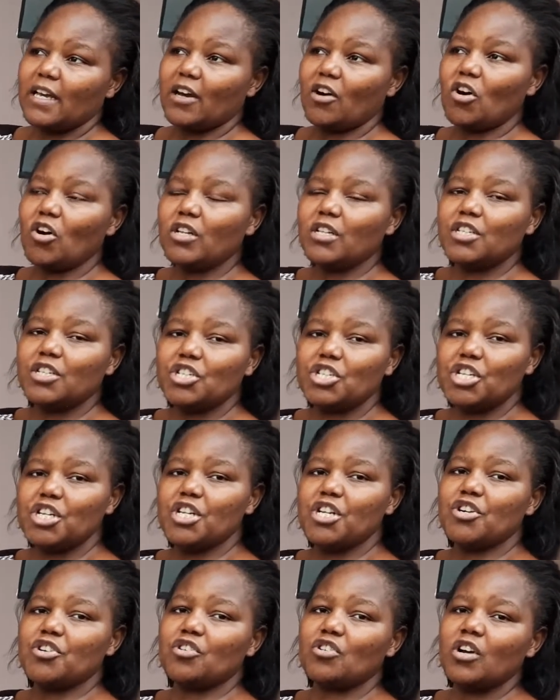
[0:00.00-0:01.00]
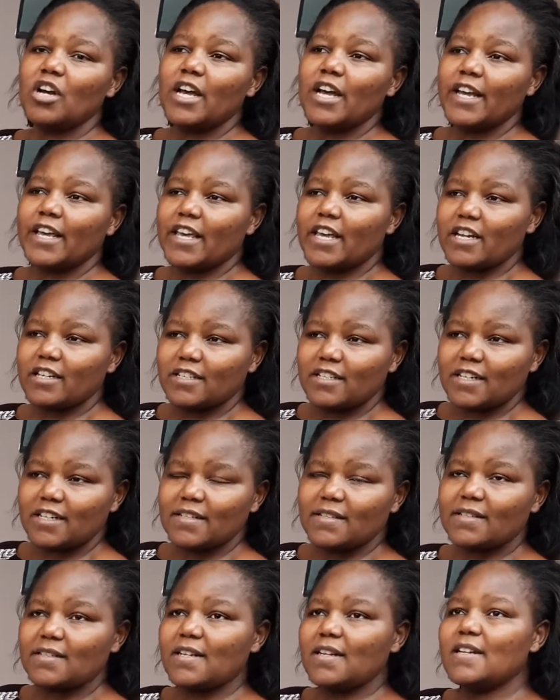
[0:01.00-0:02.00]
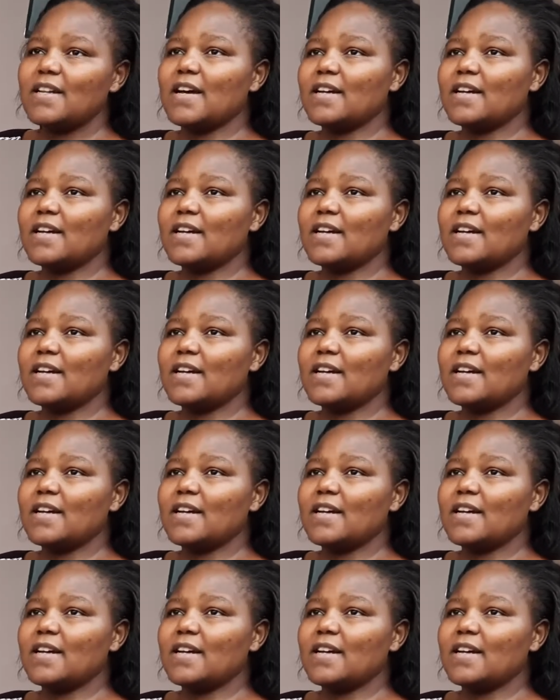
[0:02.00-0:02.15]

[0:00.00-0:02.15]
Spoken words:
all in general, get tested